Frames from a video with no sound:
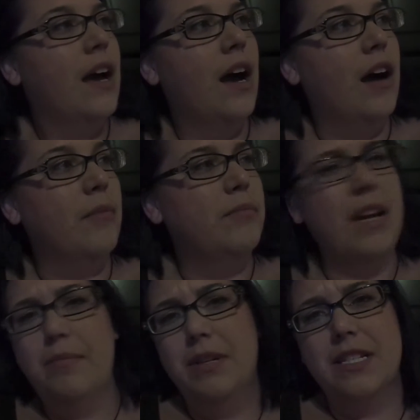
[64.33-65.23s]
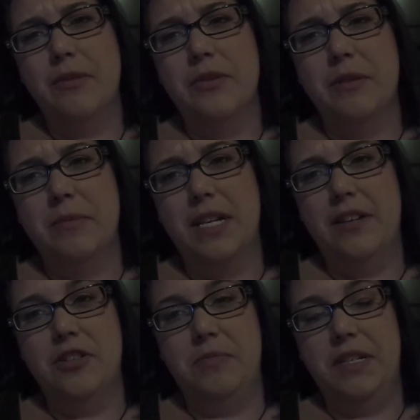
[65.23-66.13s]
Um, not because I was
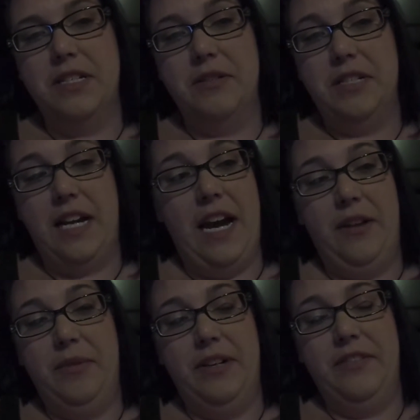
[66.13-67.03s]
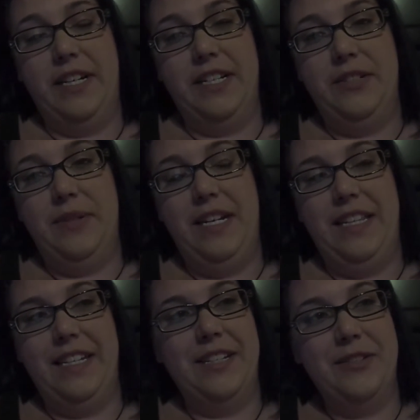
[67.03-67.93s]
upset, just because I was like I don't want to fucking do
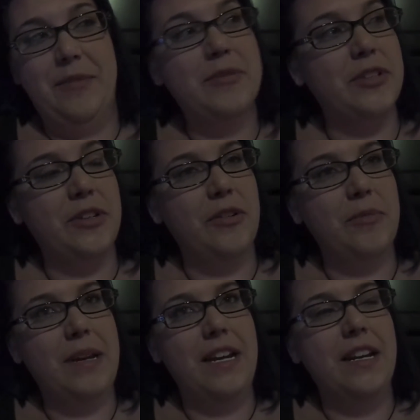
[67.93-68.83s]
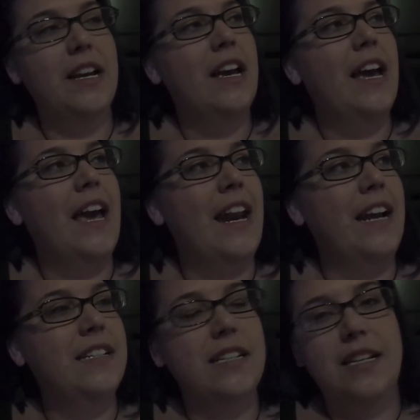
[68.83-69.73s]
anything, so I'm just gonna go to bed. And
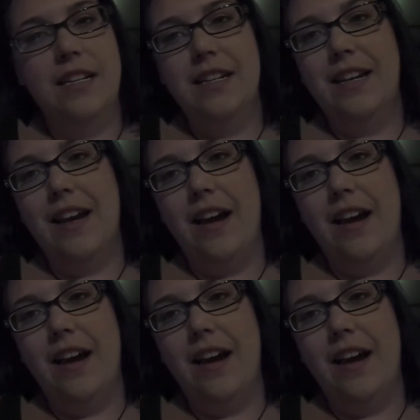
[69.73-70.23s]
I did.